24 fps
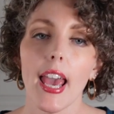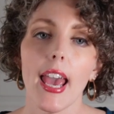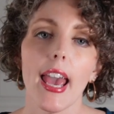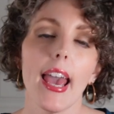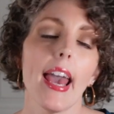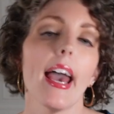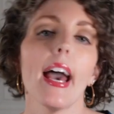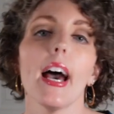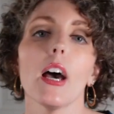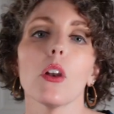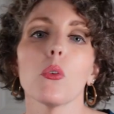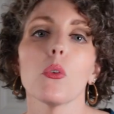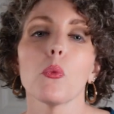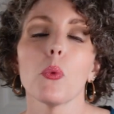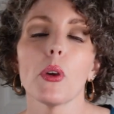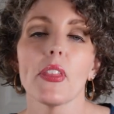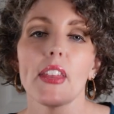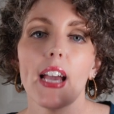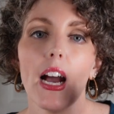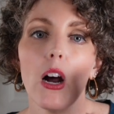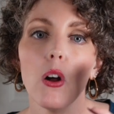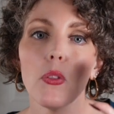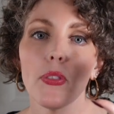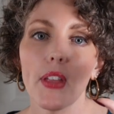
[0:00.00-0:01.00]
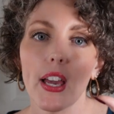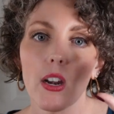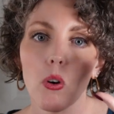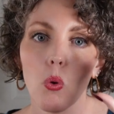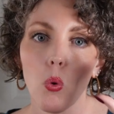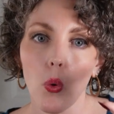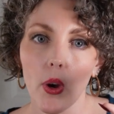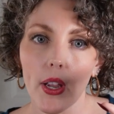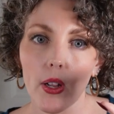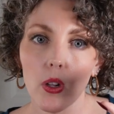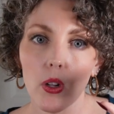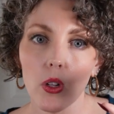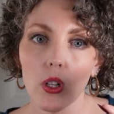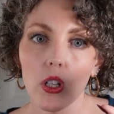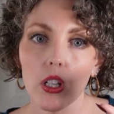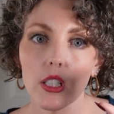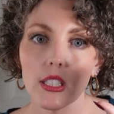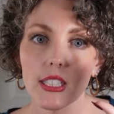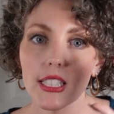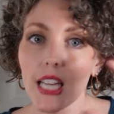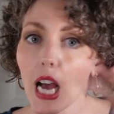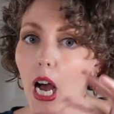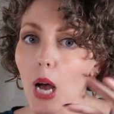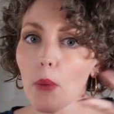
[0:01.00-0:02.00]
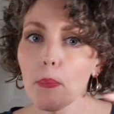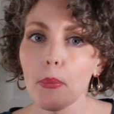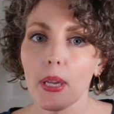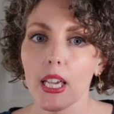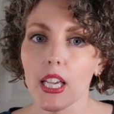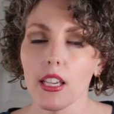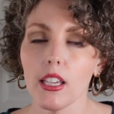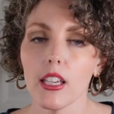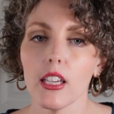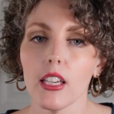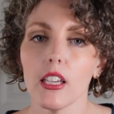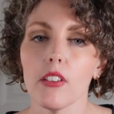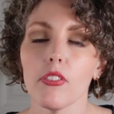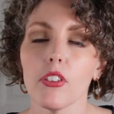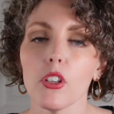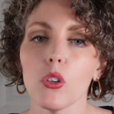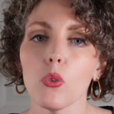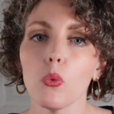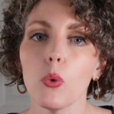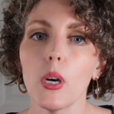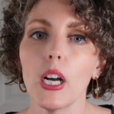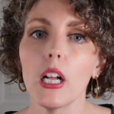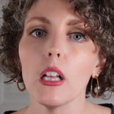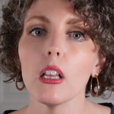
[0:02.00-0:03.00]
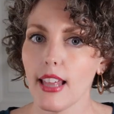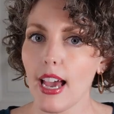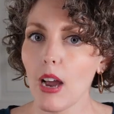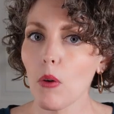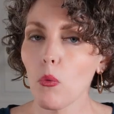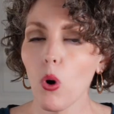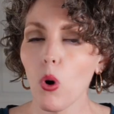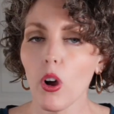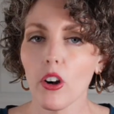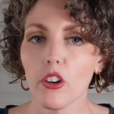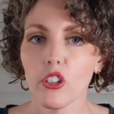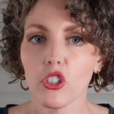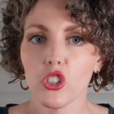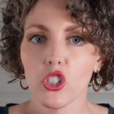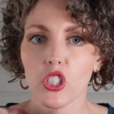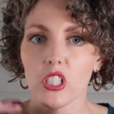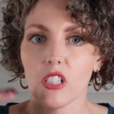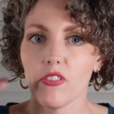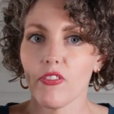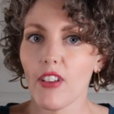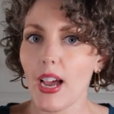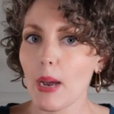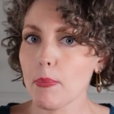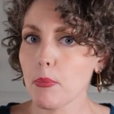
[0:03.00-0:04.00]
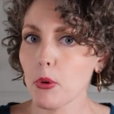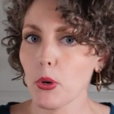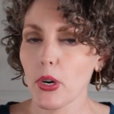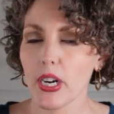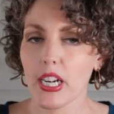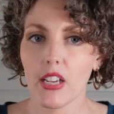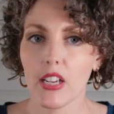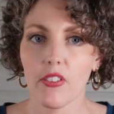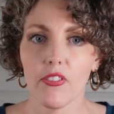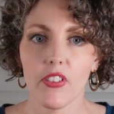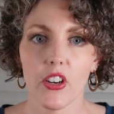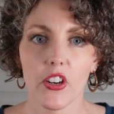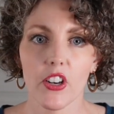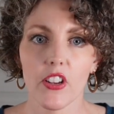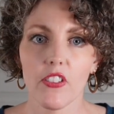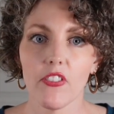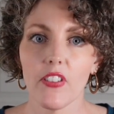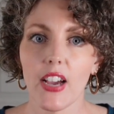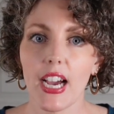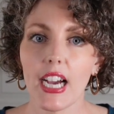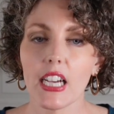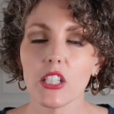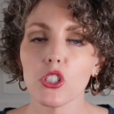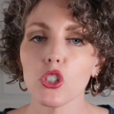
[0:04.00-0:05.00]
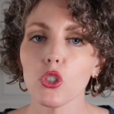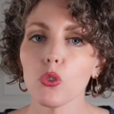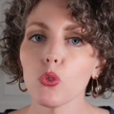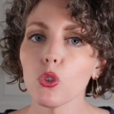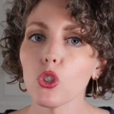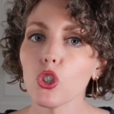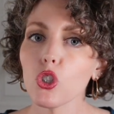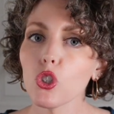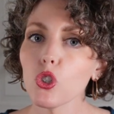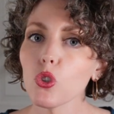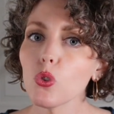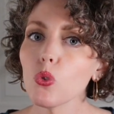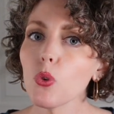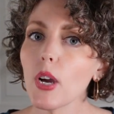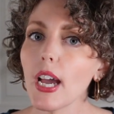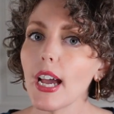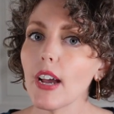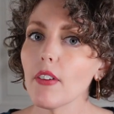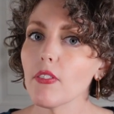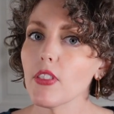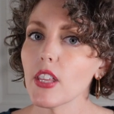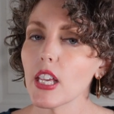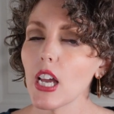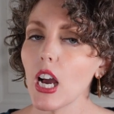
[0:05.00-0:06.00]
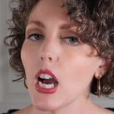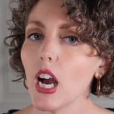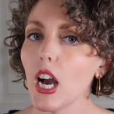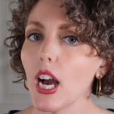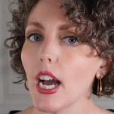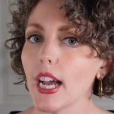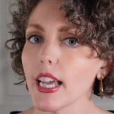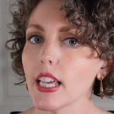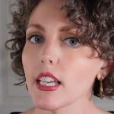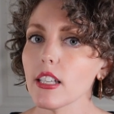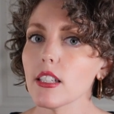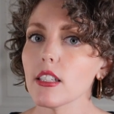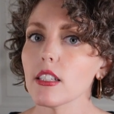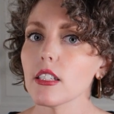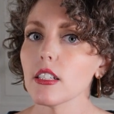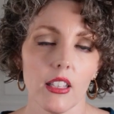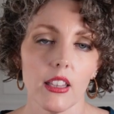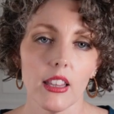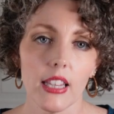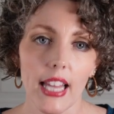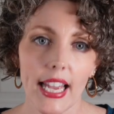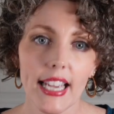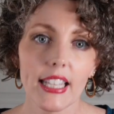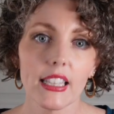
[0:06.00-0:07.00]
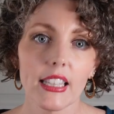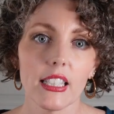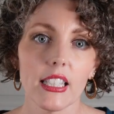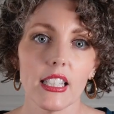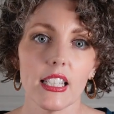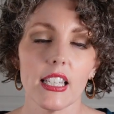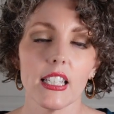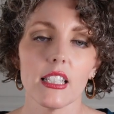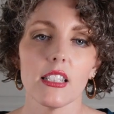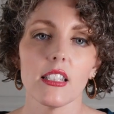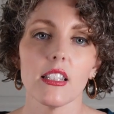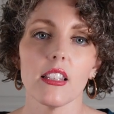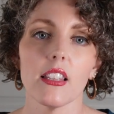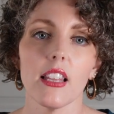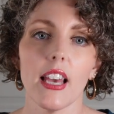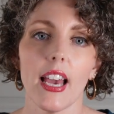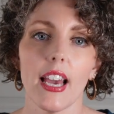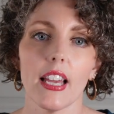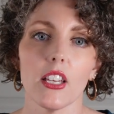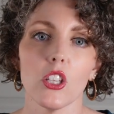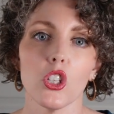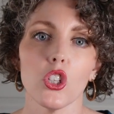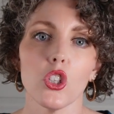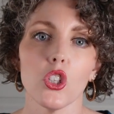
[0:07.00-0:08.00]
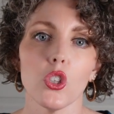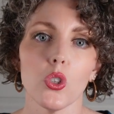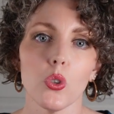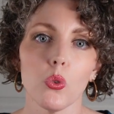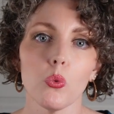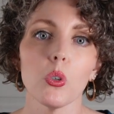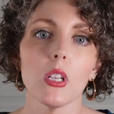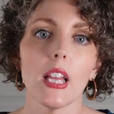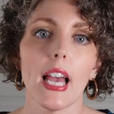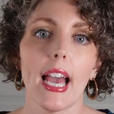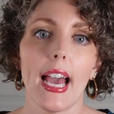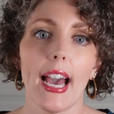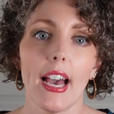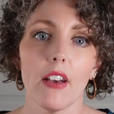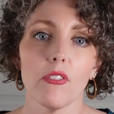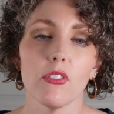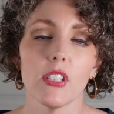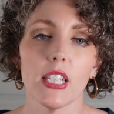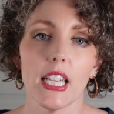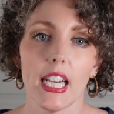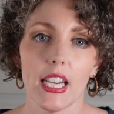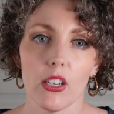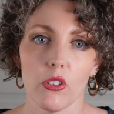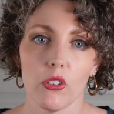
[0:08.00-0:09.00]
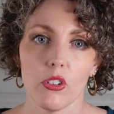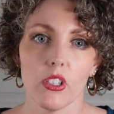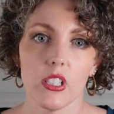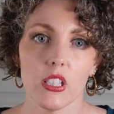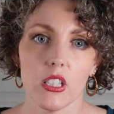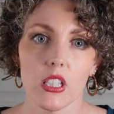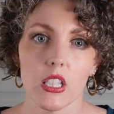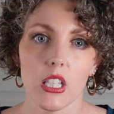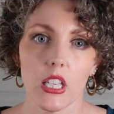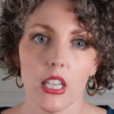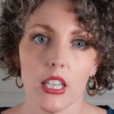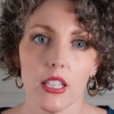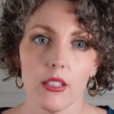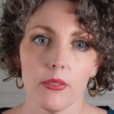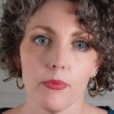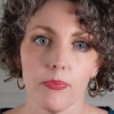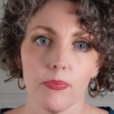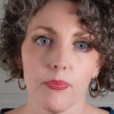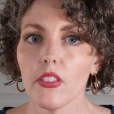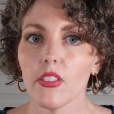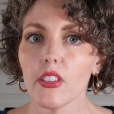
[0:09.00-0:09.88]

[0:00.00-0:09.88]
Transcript: And without that oil topping, if you will, that water is just evaporating very fast. So you have the highest likeliness that you will have dehydrated skin.